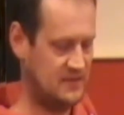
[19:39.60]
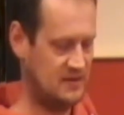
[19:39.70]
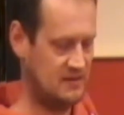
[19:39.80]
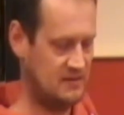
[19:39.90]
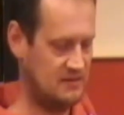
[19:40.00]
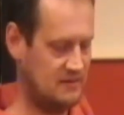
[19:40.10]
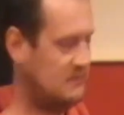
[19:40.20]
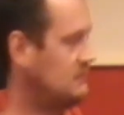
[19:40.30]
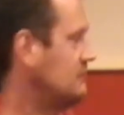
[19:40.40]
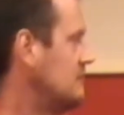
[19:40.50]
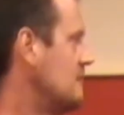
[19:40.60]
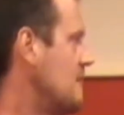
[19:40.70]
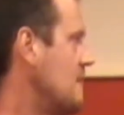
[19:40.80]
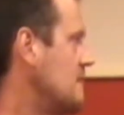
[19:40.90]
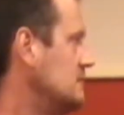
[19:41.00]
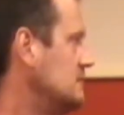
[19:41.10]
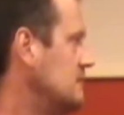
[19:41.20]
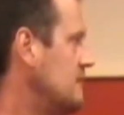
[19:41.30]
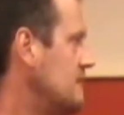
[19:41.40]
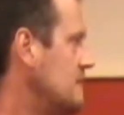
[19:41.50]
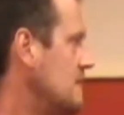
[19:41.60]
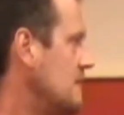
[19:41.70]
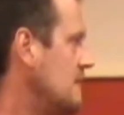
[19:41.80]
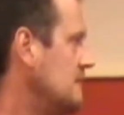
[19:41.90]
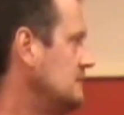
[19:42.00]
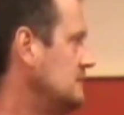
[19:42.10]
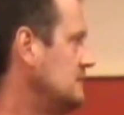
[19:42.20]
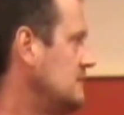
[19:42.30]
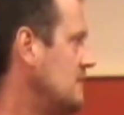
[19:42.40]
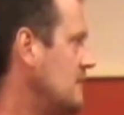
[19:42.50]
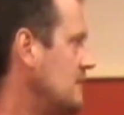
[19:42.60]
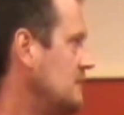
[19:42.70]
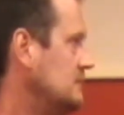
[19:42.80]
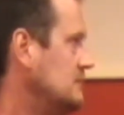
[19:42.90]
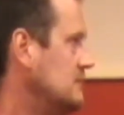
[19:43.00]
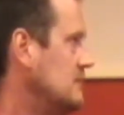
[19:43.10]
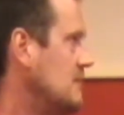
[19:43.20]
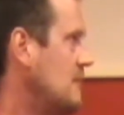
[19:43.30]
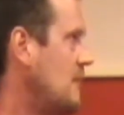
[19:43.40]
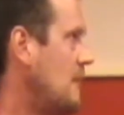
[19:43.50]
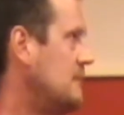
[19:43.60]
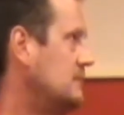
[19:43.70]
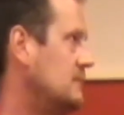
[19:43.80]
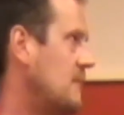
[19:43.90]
Is that where they come into quality of service markers and things like that?